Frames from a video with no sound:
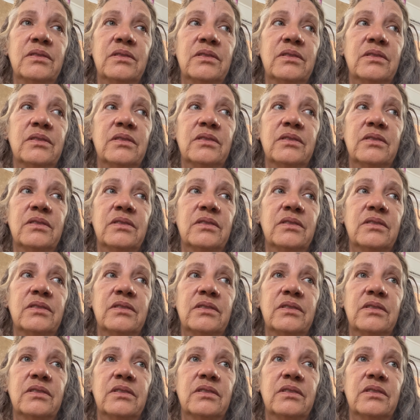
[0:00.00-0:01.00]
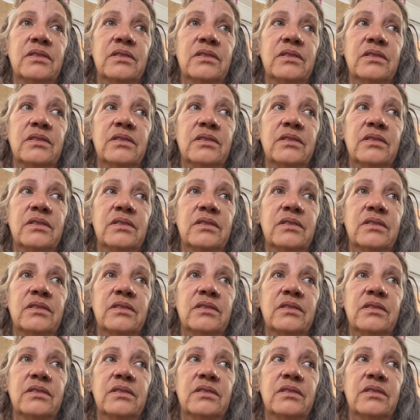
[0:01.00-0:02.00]

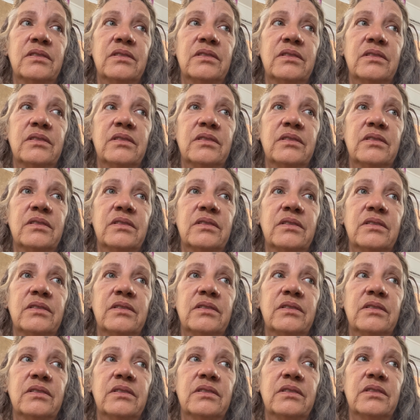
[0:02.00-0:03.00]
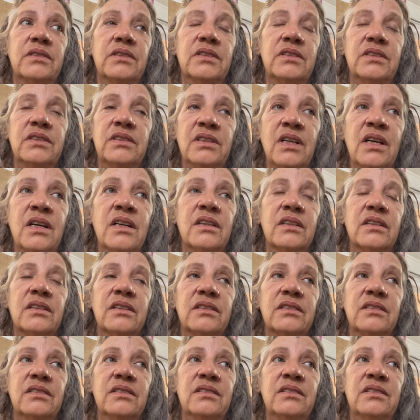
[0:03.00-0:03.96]
Nobody speaks.